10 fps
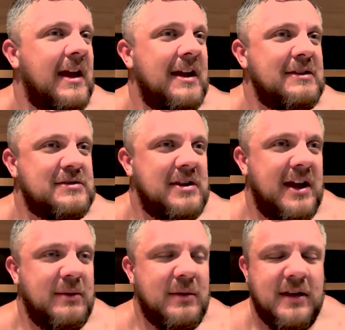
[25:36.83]
it's
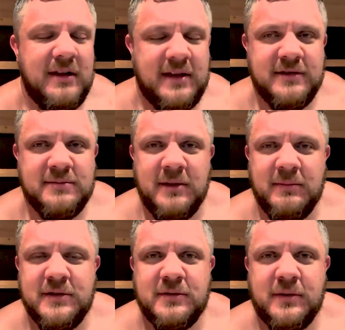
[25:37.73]
genuine and it does make
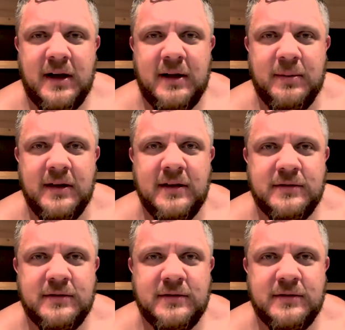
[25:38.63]
me so happy.